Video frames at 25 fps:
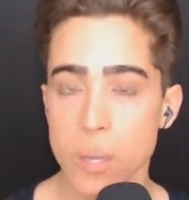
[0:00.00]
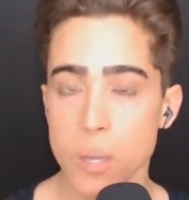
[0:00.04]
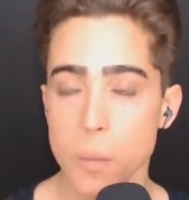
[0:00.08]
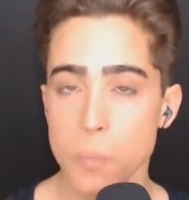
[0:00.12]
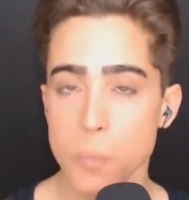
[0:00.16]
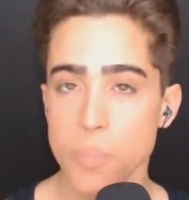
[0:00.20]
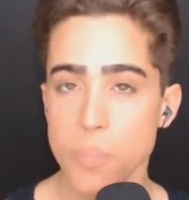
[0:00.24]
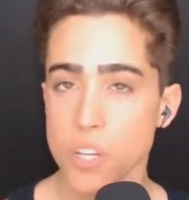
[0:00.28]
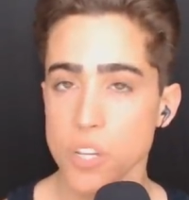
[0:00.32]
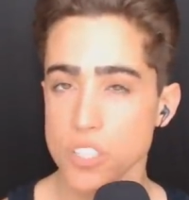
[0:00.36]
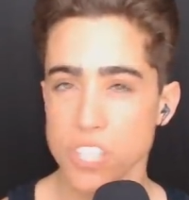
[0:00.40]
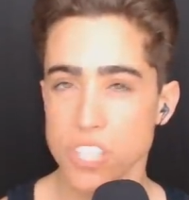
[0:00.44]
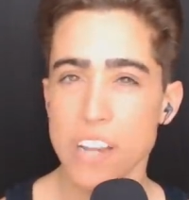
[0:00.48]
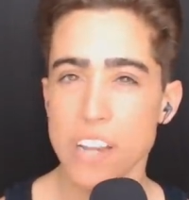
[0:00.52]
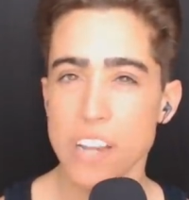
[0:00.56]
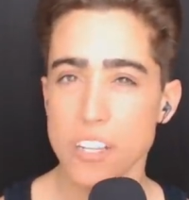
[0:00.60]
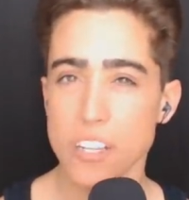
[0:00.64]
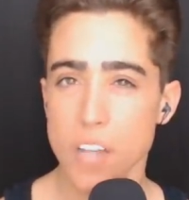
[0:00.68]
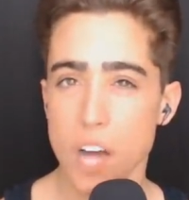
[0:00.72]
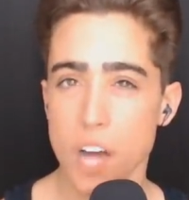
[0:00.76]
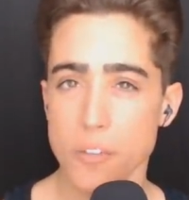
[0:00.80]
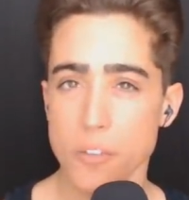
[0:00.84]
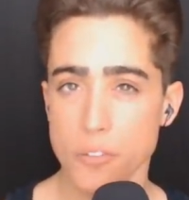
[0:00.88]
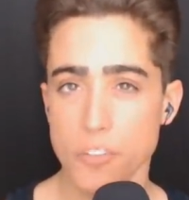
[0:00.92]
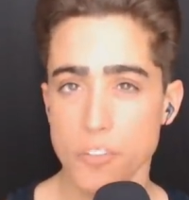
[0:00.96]
there's not
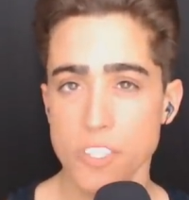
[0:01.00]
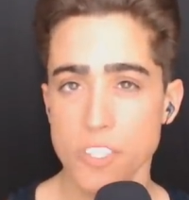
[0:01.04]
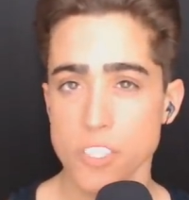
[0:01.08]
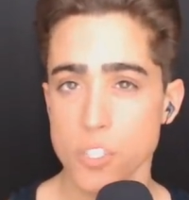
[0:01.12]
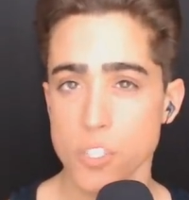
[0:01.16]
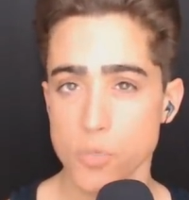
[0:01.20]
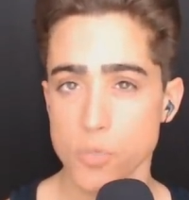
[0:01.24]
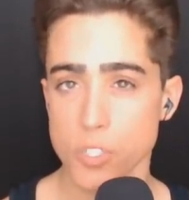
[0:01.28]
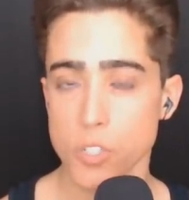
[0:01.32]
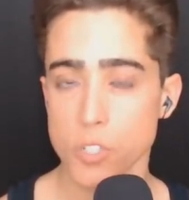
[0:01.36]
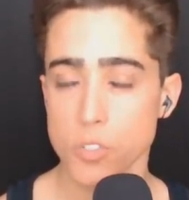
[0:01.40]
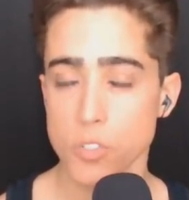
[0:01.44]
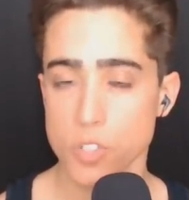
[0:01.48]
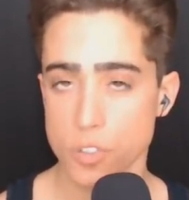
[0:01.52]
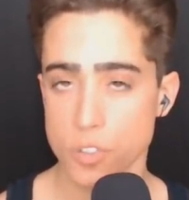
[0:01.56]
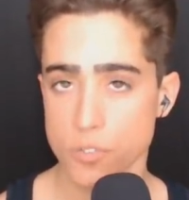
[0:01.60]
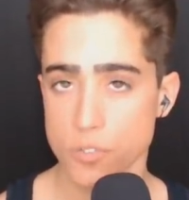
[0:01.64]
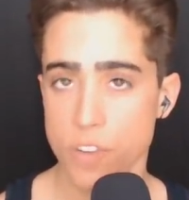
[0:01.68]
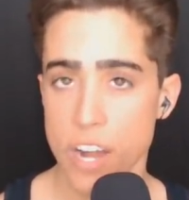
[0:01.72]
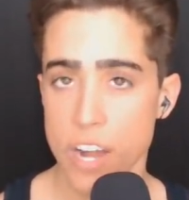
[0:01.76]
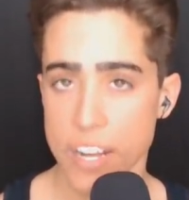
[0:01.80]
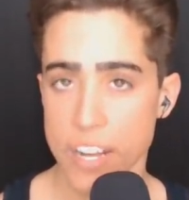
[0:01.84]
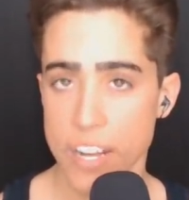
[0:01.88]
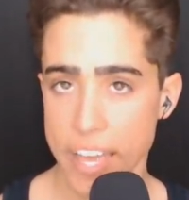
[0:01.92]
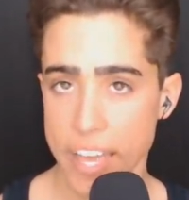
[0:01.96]
enough of it to reduce the
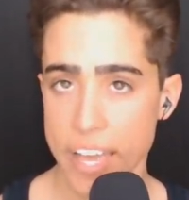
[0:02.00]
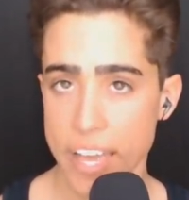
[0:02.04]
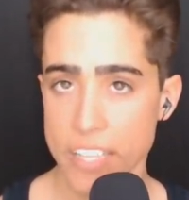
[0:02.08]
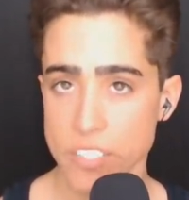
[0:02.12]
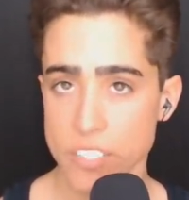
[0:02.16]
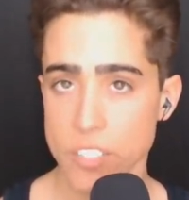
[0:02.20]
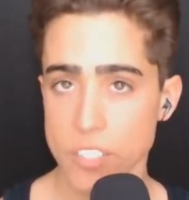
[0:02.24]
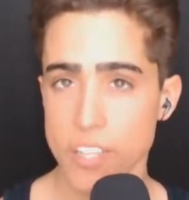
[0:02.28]
phytic acid.